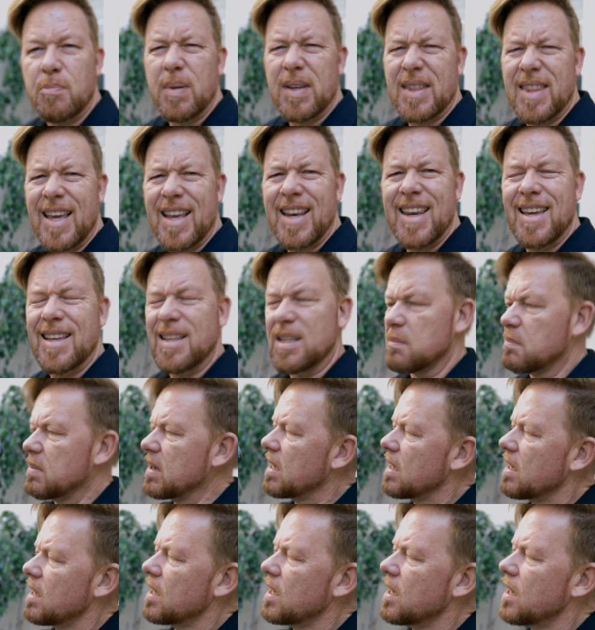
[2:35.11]
but they need to
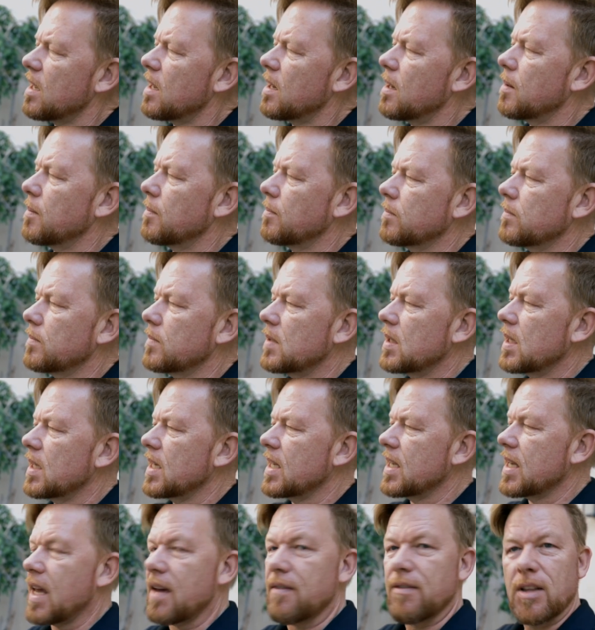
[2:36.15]
be, um, they
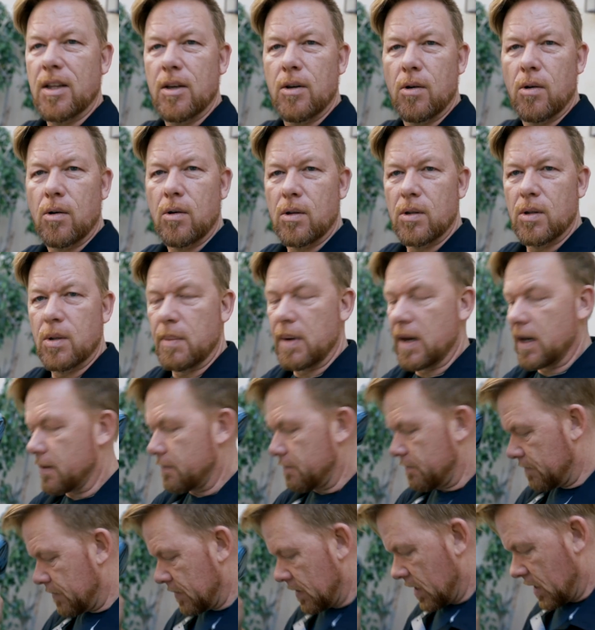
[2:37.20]
need to have a little hole in the
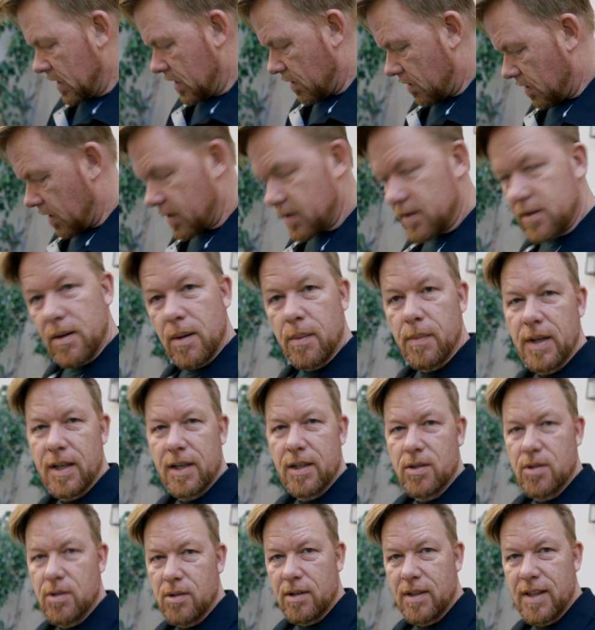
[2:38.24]
bottom. All right, so I'm
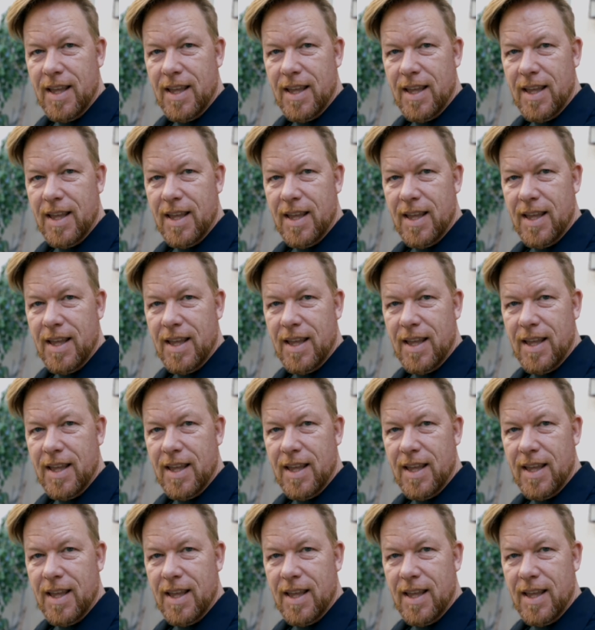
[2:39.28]
gonna drill